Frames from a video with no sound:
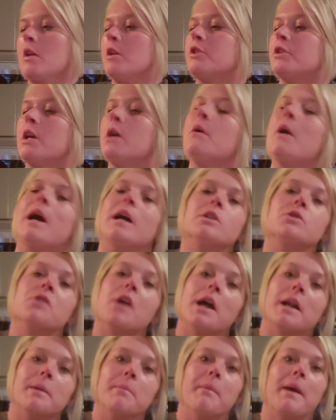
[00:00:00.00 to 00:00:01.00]
So I
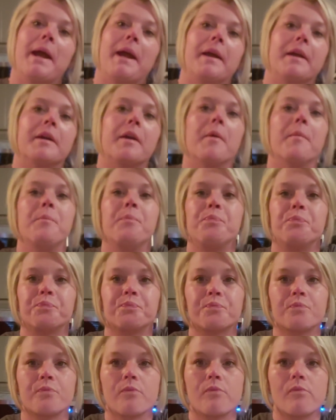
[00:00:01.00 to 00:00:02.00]
try to make
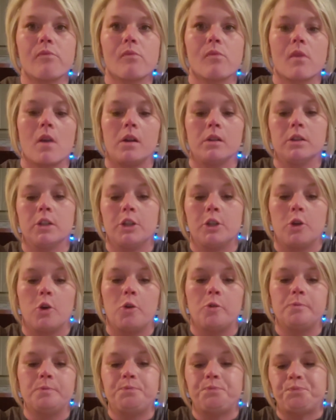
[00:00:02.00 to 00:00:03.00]

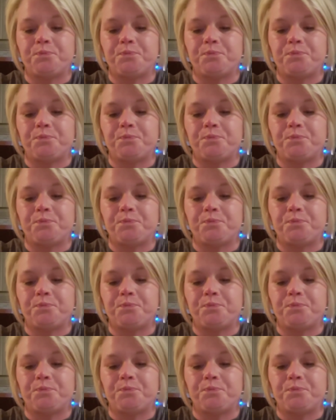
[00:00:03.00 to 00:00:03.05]
little